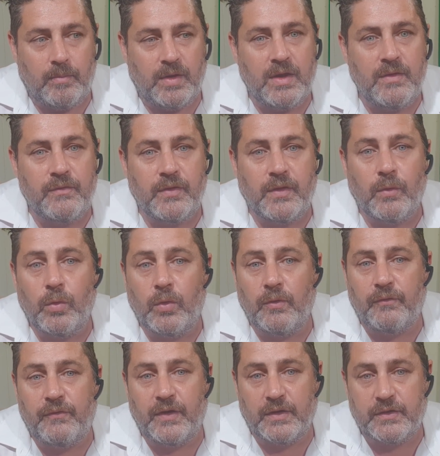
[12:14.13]
even though
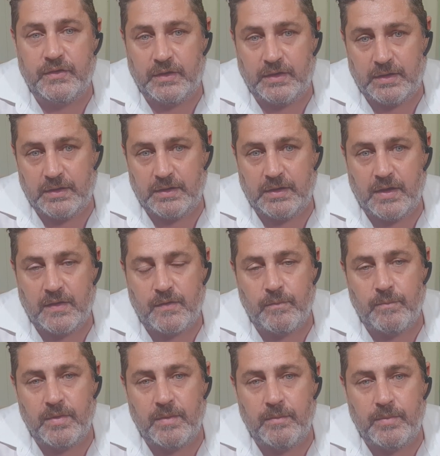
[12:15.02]
all the functionality
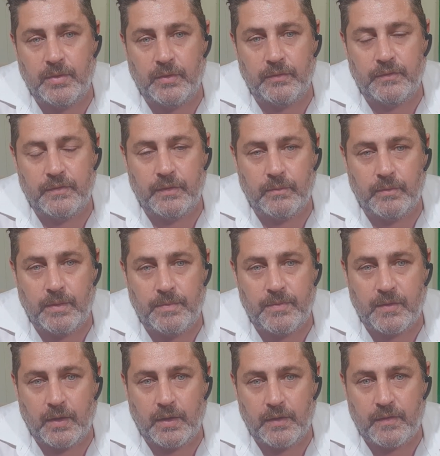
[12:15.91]
hasn't been built into the
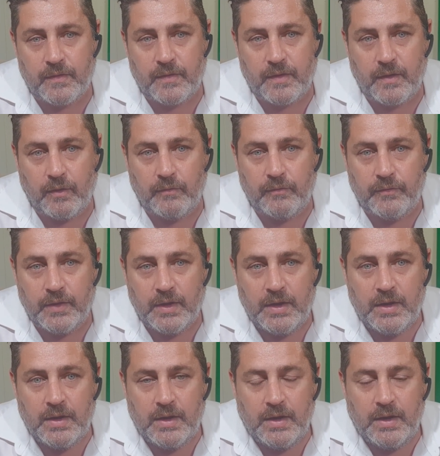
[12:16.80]
website itself.
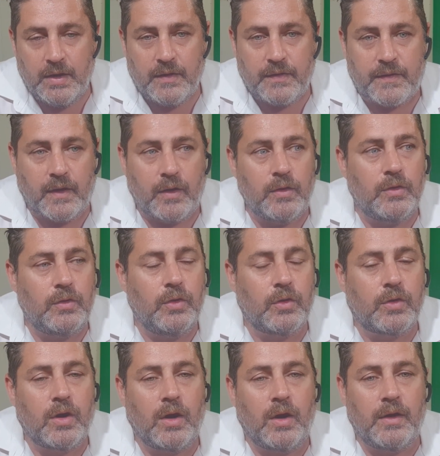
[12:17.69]
So
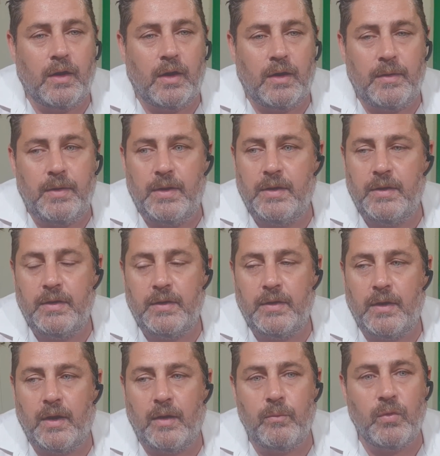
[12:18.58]
look,
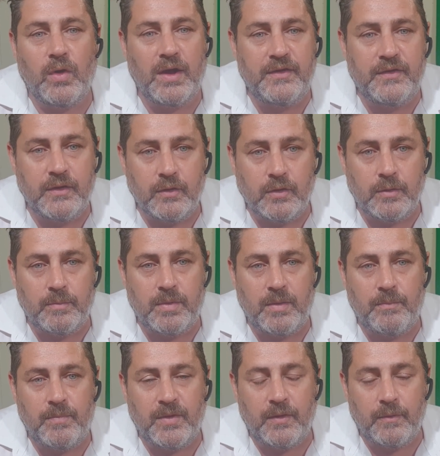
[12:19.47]
I'm ranting on a
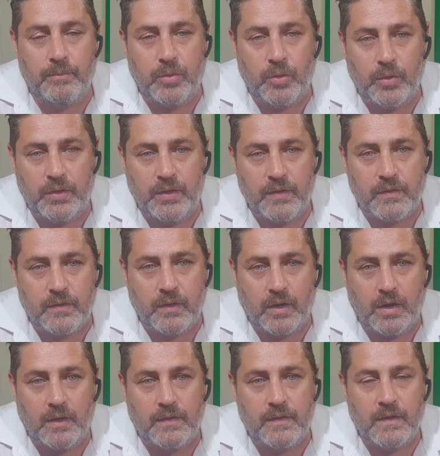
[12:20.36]
bit, but the point is,
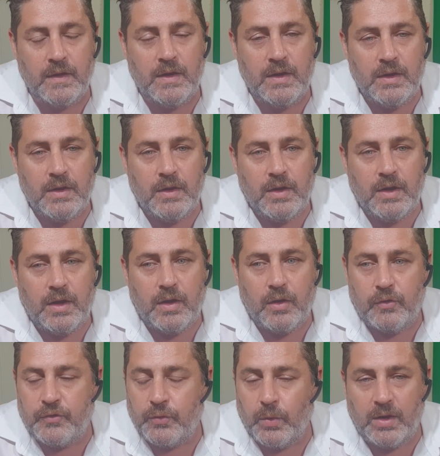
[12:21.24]
guys,
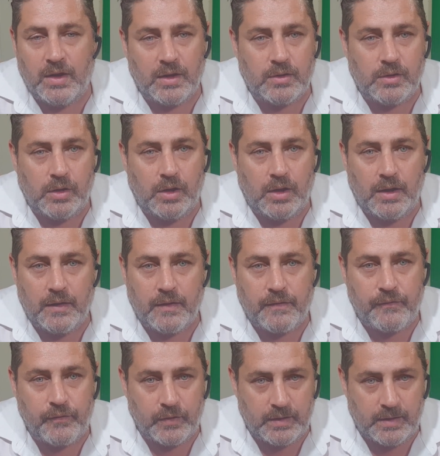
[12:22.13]
to our
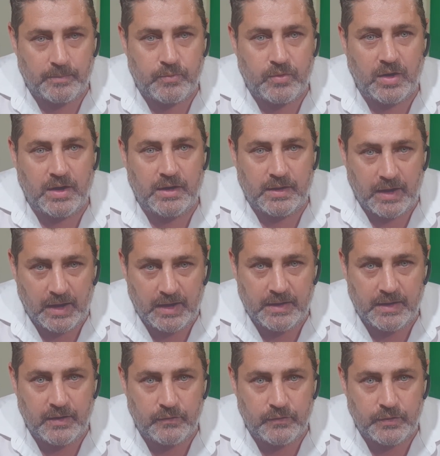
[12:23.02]
clients, for an upgrade,
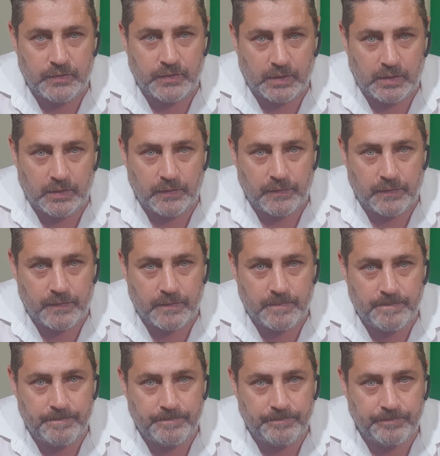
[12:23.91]
$800.